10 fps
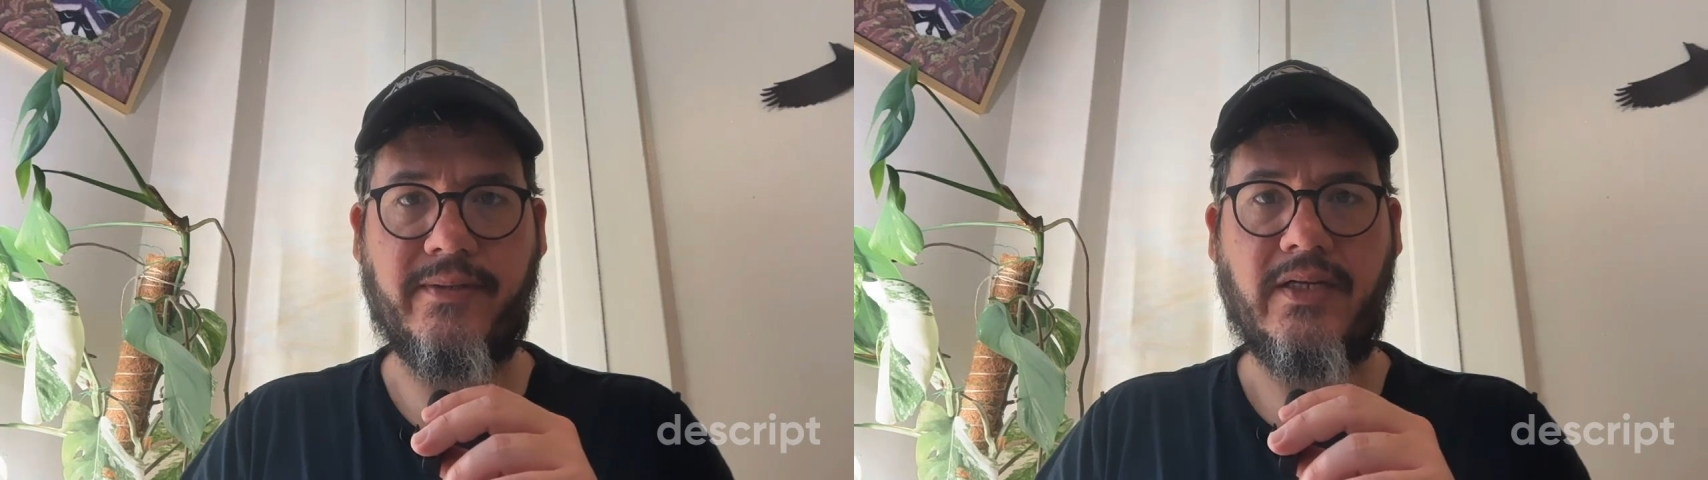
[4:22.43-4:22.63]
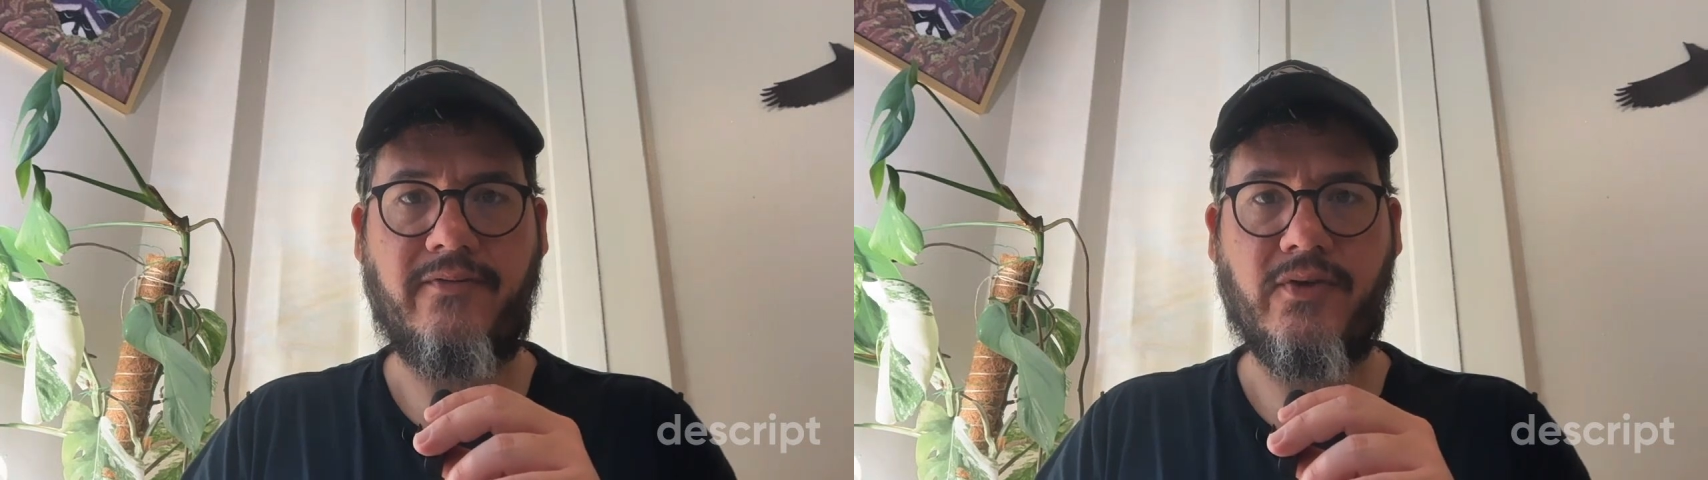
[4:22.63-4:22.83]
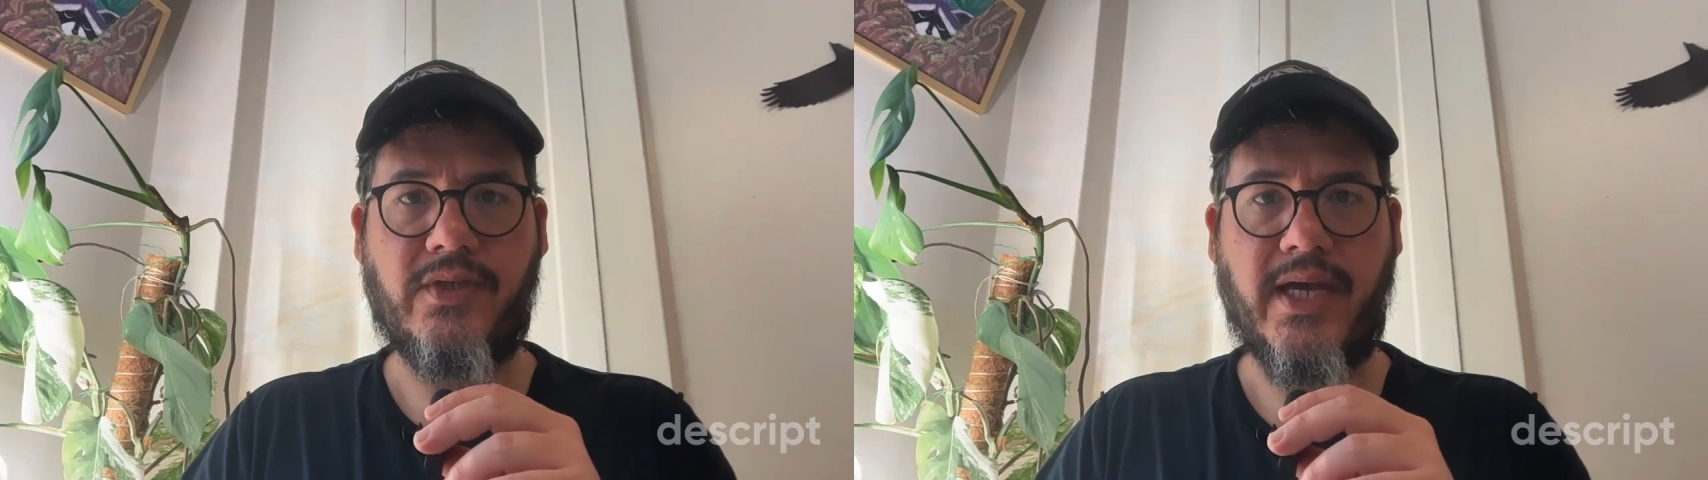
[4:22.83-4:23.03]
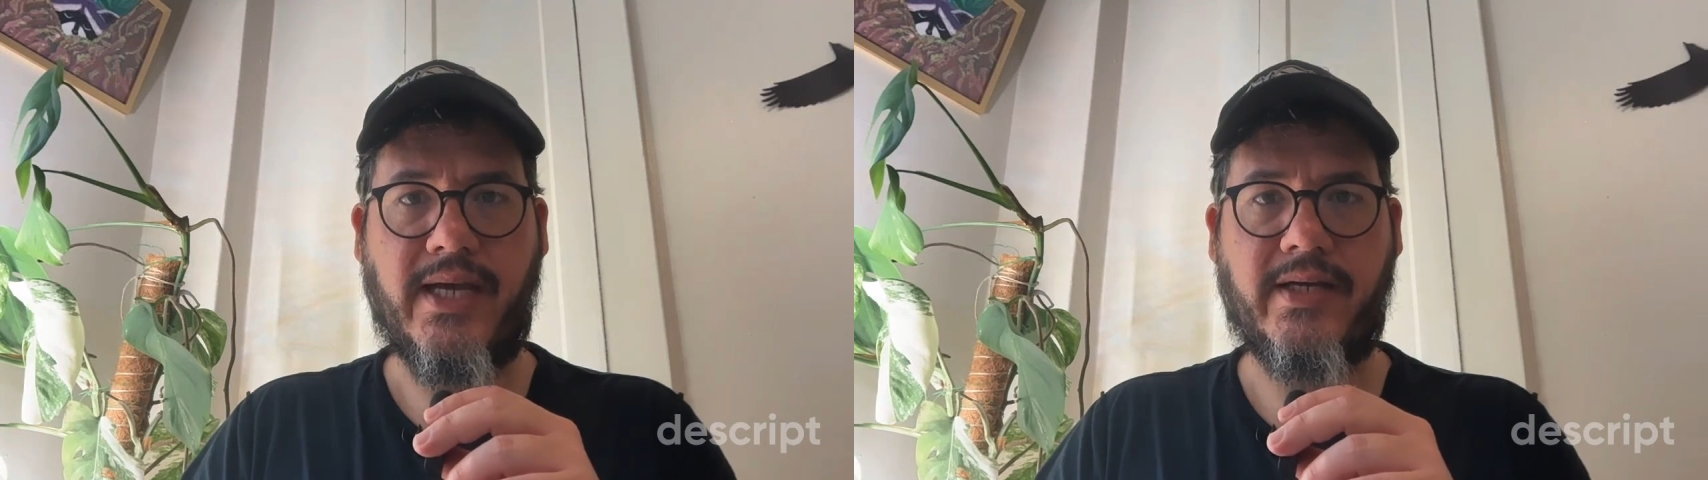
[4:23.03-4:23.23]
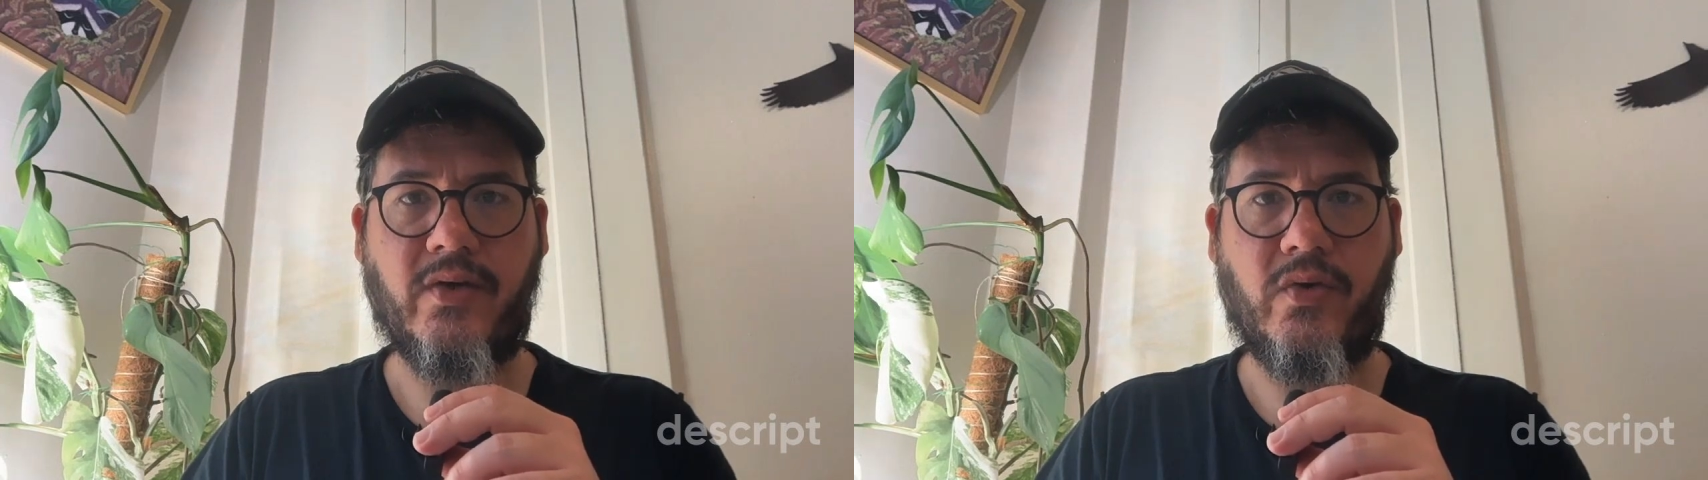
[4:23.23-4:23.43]
And if your
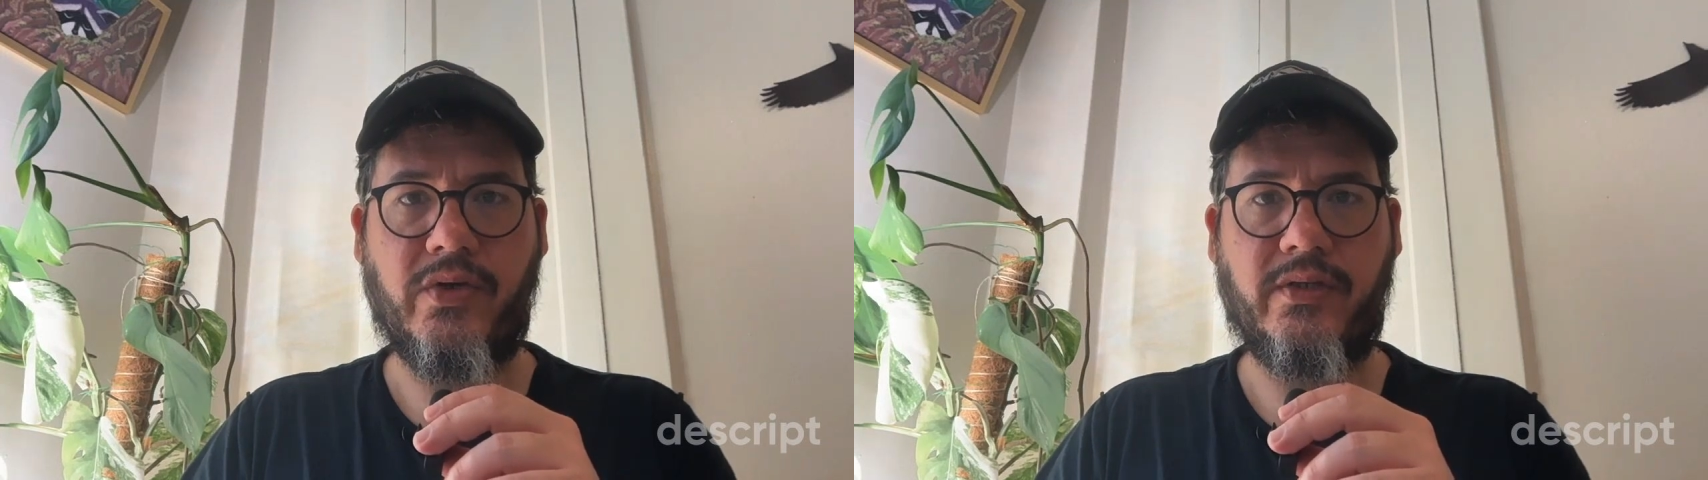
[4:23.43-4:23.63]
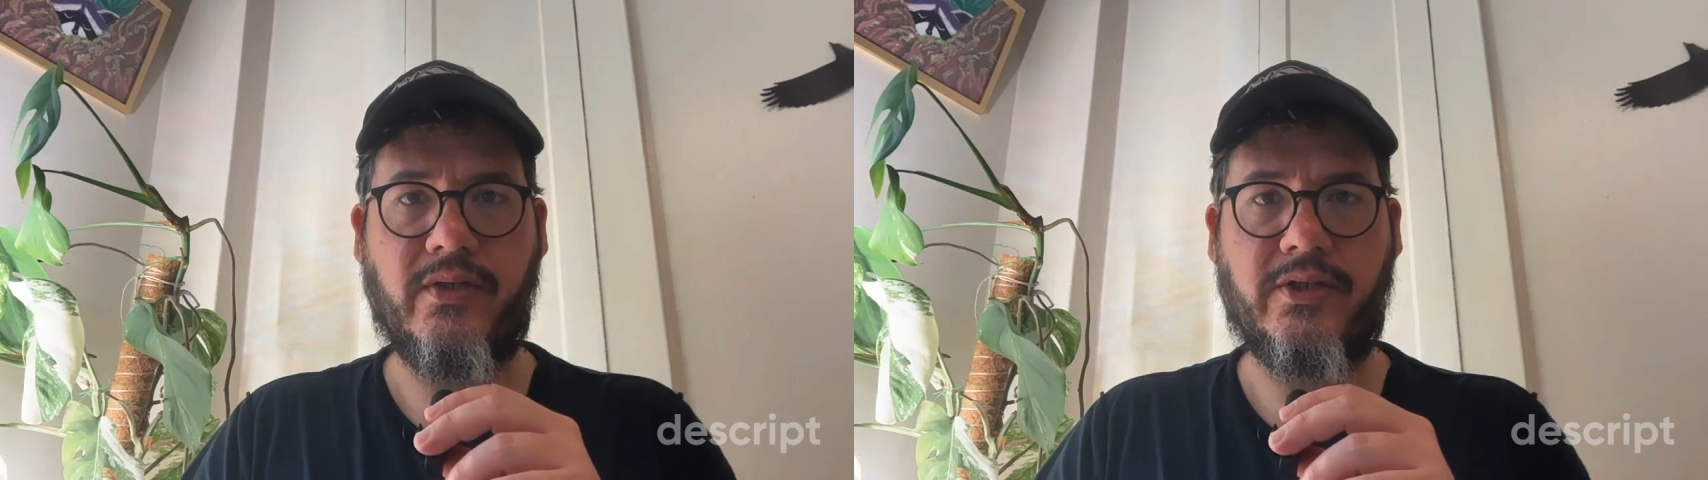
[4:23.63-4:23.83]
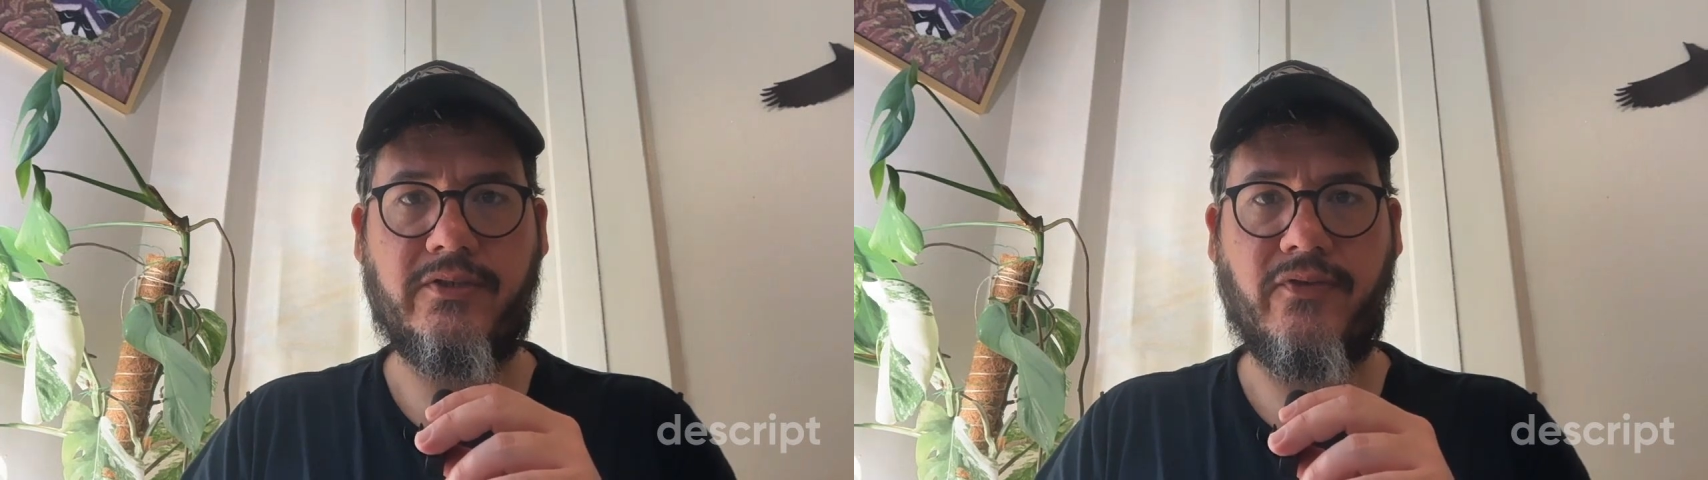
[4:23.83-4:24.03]
tag only looks